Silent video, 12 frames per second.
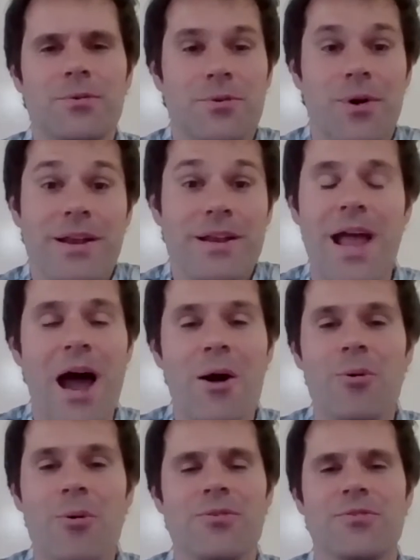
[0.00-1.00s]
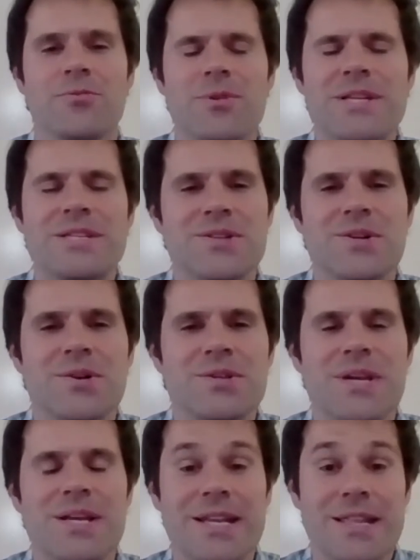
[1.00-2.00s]
grinding hours of
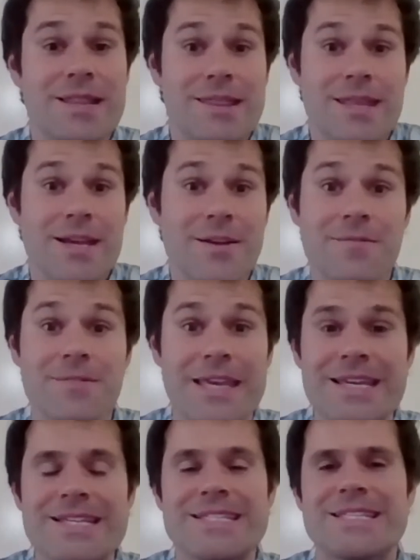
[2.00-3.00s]
research, and in the thick of things,